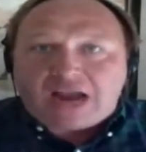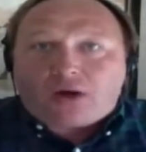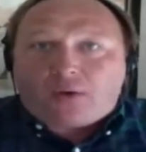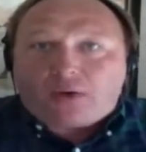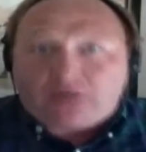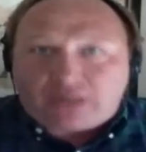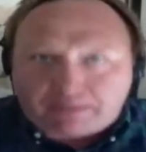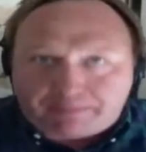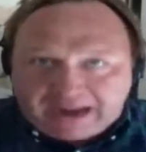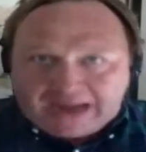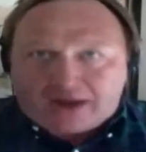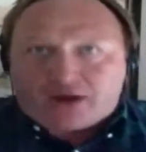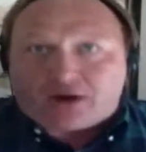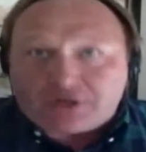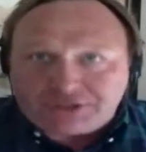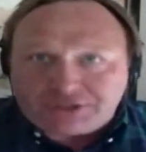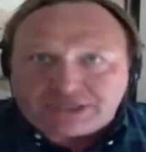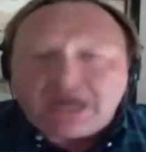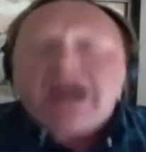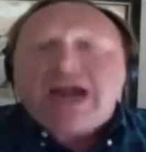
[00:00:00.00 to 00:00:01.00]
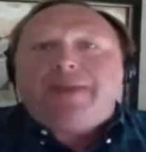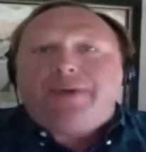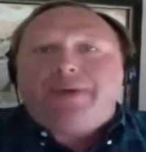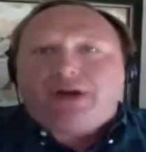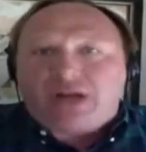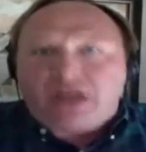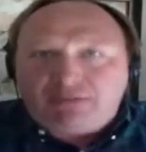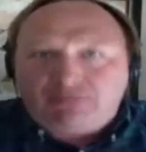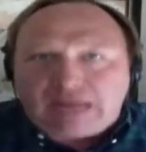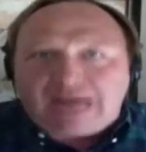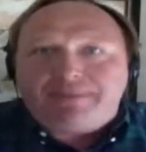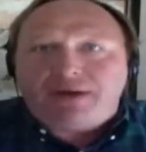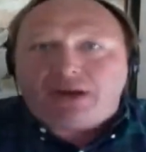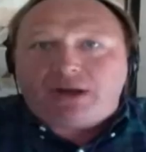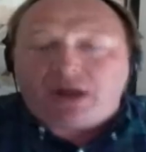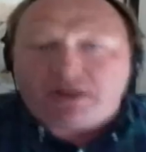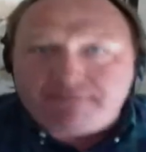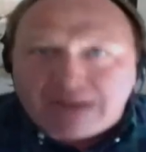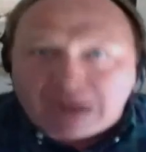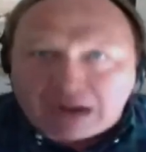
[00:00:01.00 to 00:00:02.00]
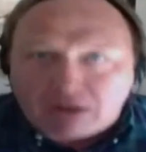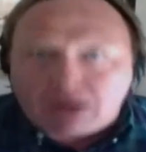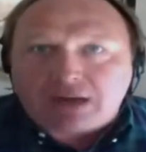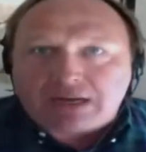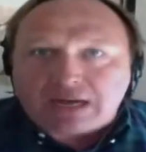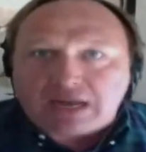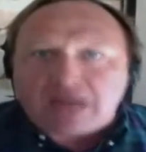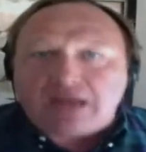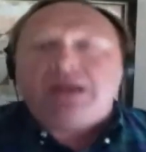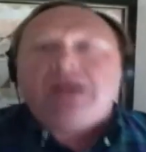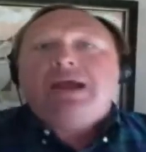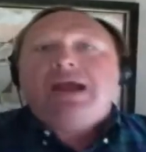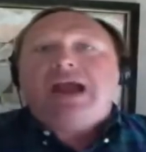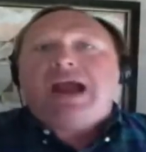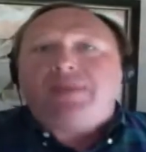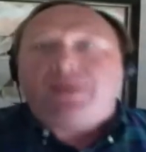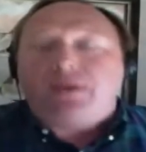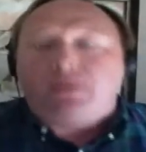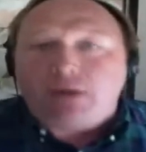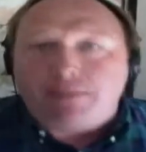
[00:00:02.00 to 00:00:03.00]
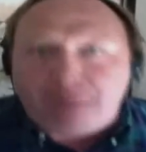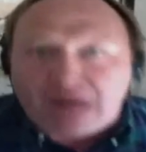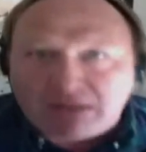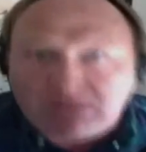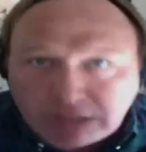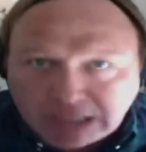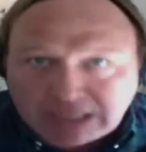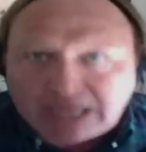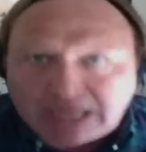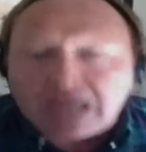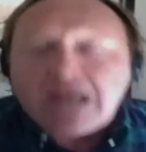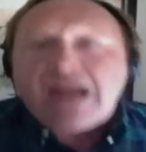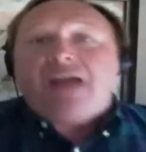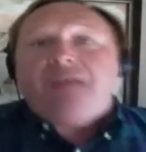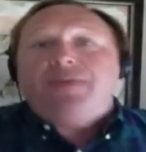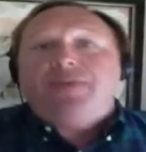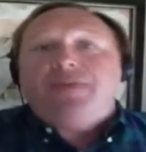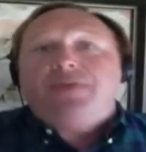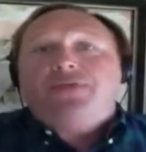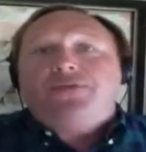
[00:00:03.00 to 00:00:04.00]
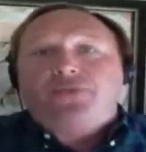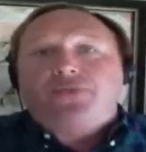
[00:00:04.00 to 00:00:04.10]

anger at the bankers, and they're going to blame it on America and the Republic and